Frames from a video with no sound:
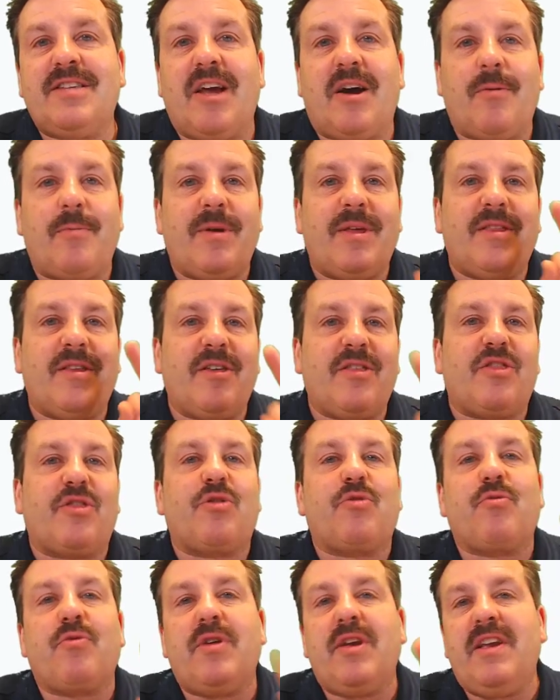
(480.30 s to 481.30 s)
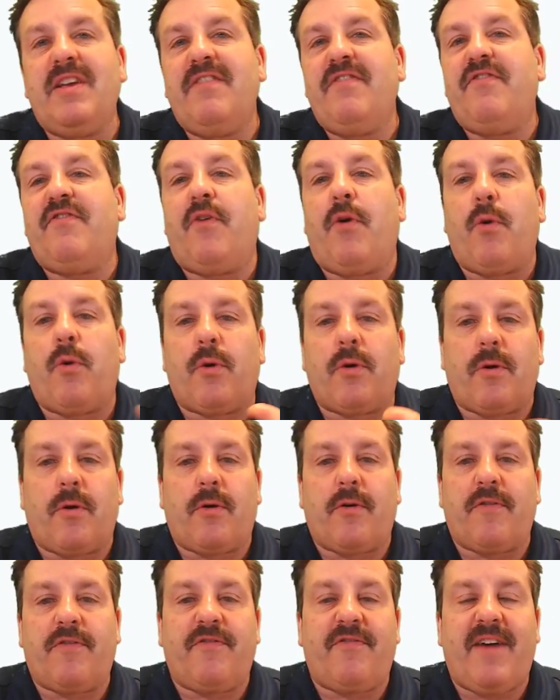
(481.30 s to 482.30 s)
me the three, four,
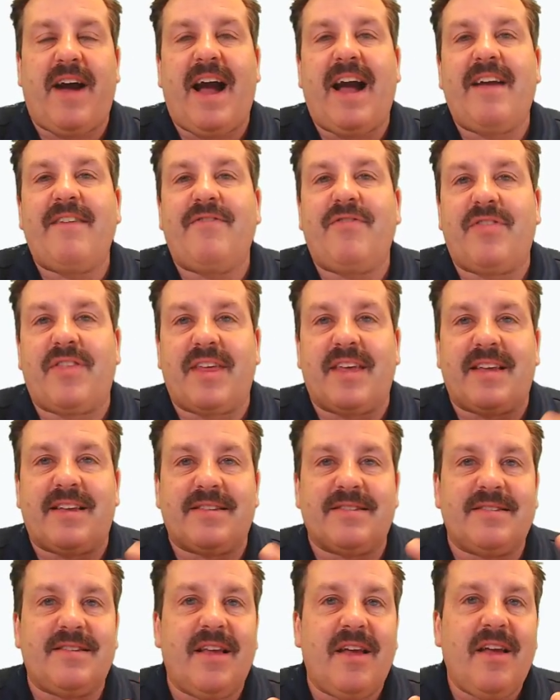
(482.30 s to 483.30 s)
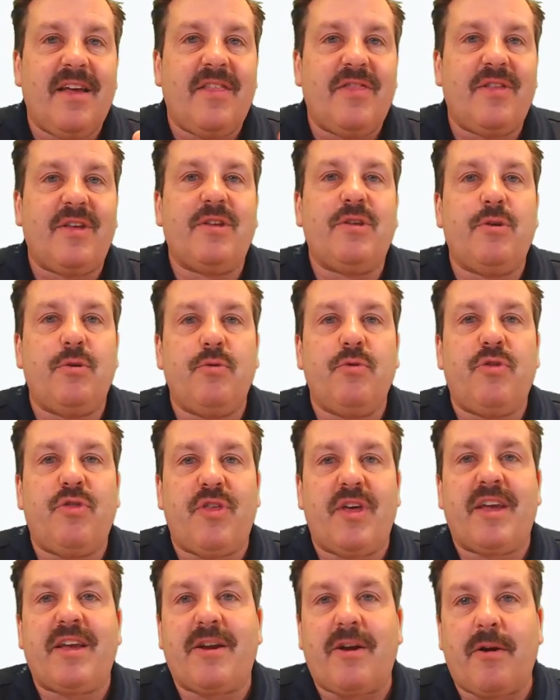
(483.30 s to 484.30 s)
or five things that you
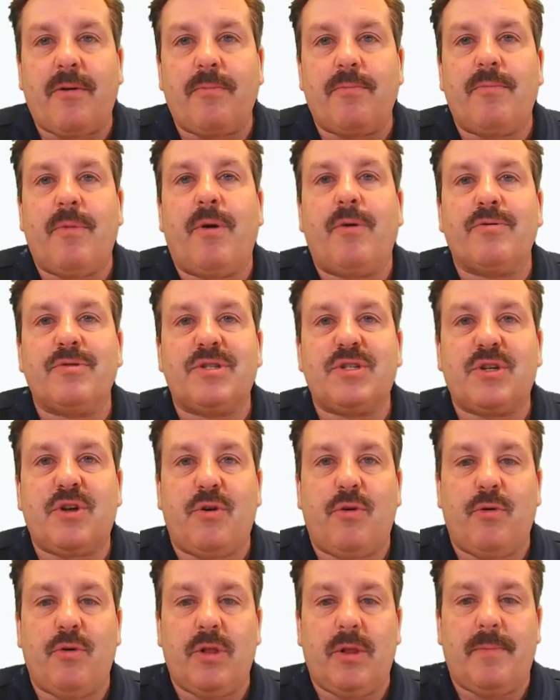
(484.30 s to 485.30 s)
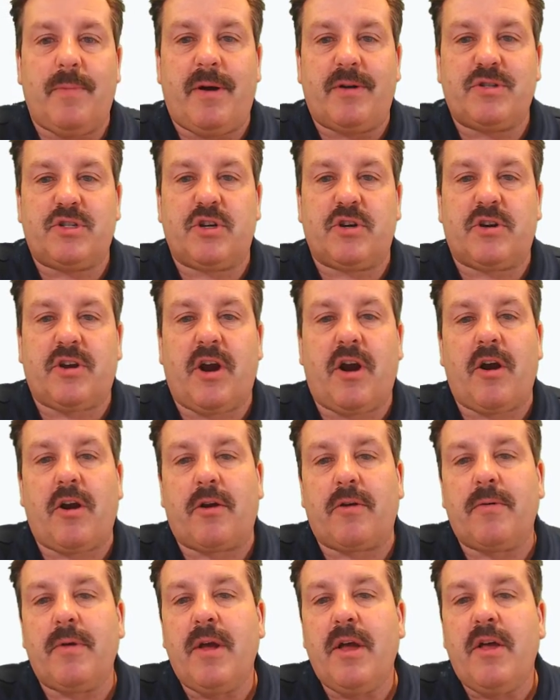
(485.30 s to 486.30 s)
think are most cool about your
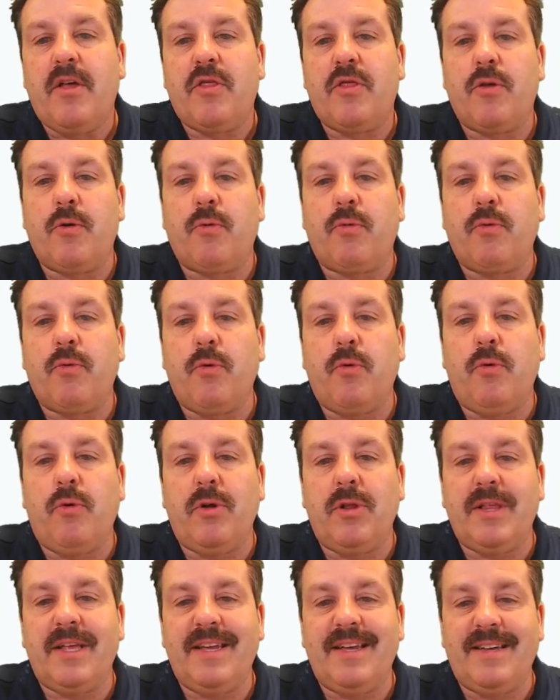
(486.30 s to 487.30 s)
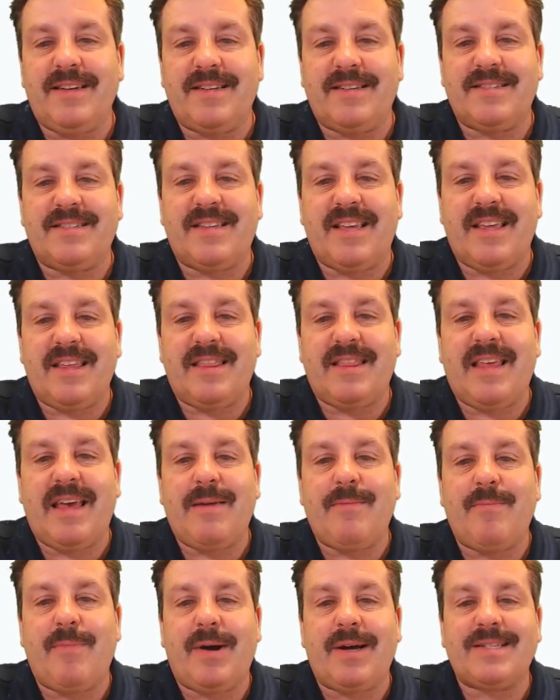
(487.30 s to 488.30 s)
car. The rule is they
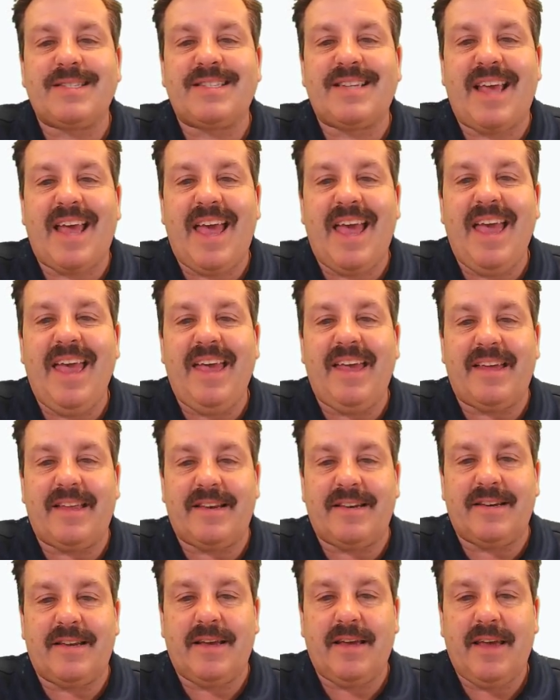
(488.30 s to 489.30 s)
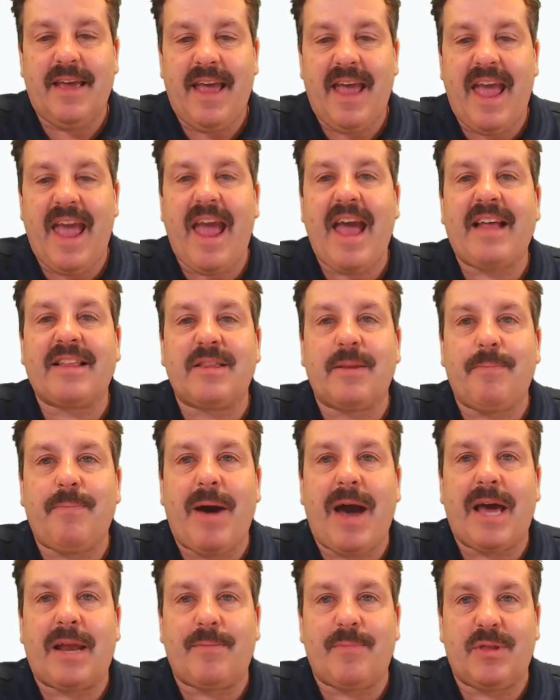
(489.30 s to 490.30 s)
must end at the
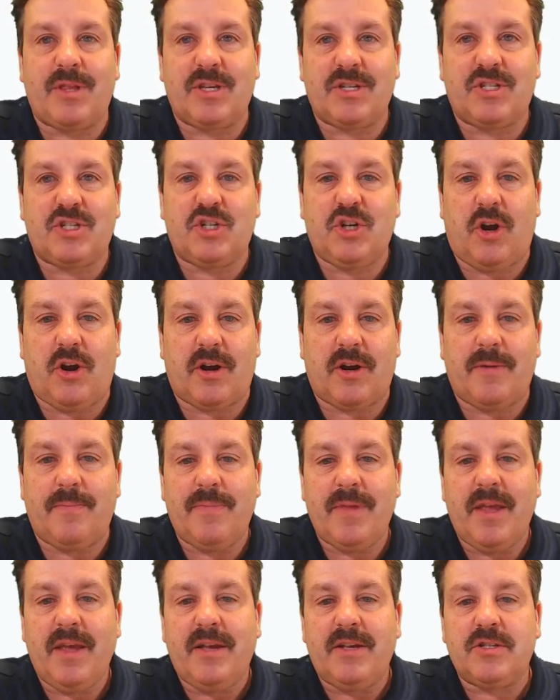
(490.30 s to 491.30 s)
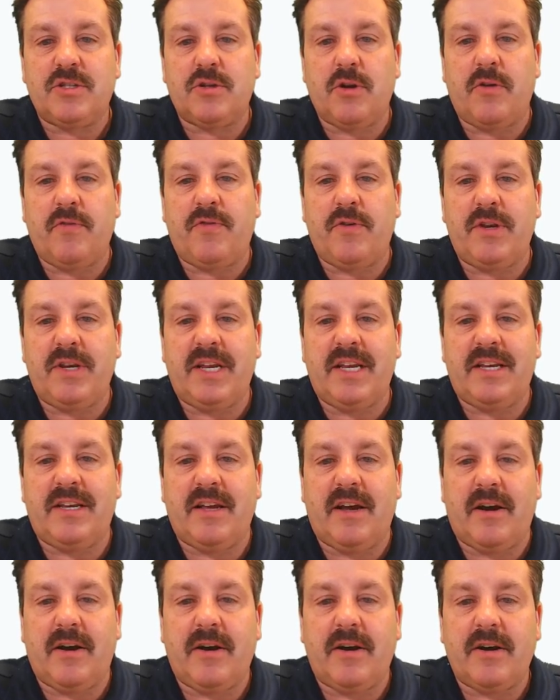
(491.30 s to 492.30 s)
bottom of this chunk. So if you need
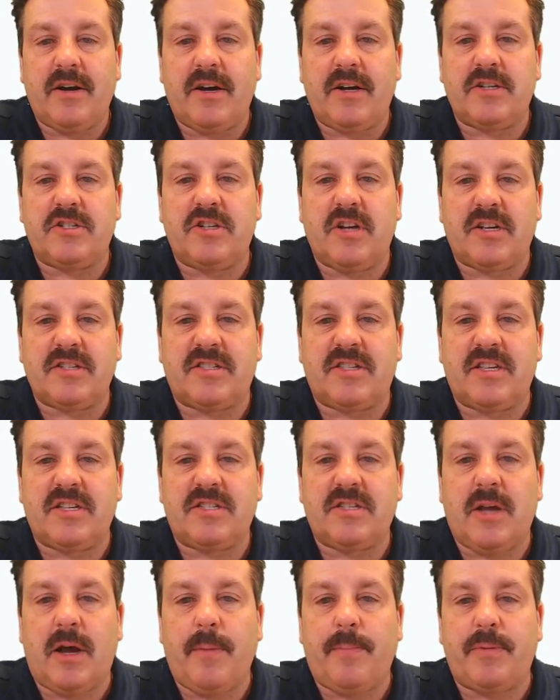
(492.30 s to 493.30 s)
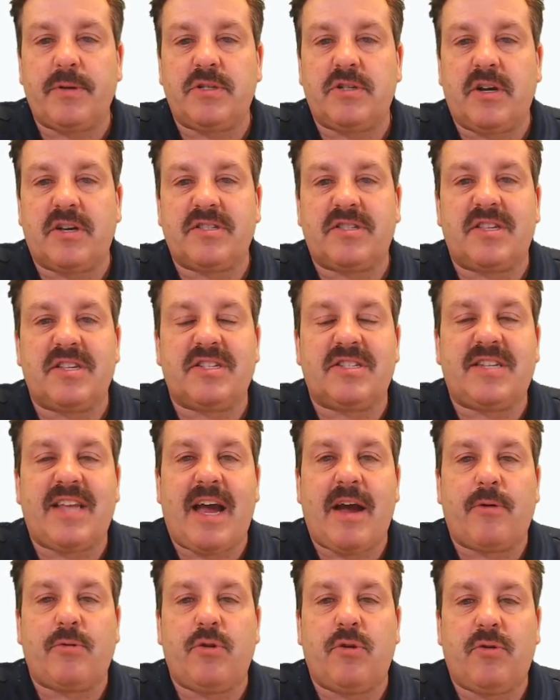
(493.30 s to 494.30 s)
to adjust this up, adjust this
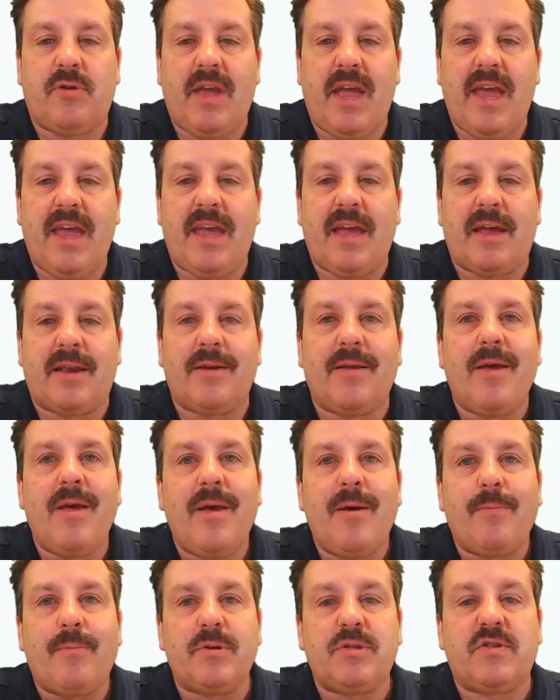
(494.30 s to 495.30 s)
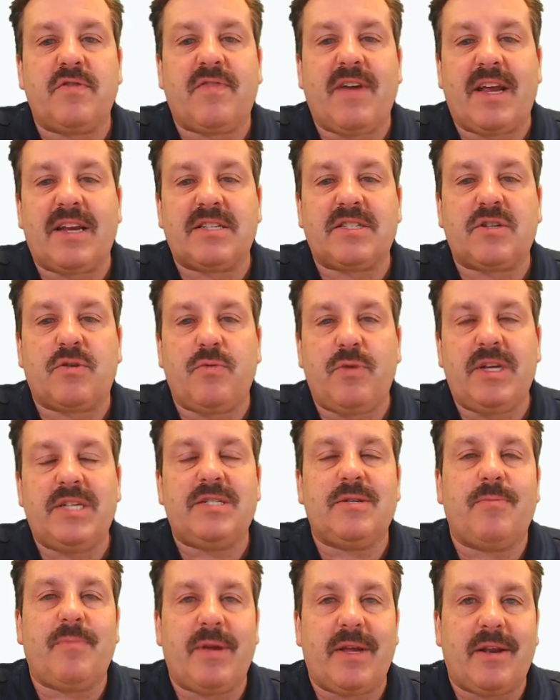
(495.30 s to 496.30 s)
down, you can, but you've got to squeeze
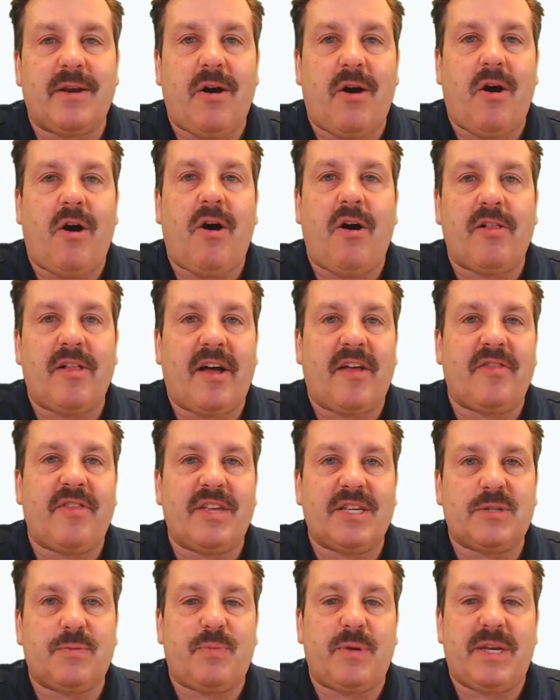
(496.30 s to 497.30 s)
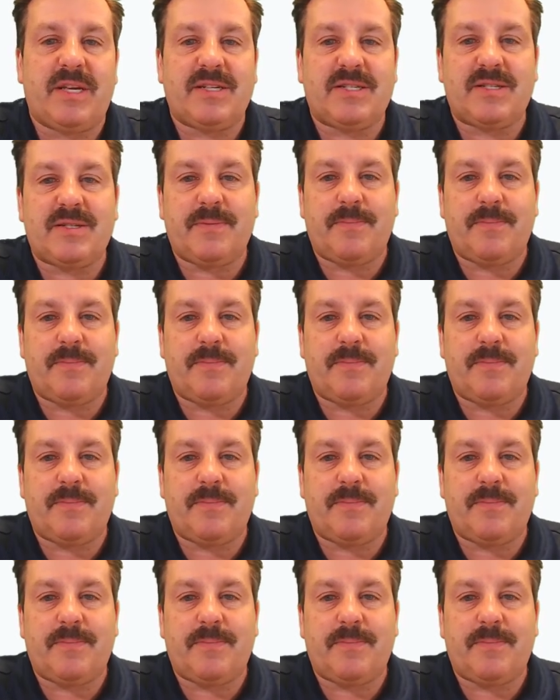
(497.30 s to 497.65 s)
them in all on this piece.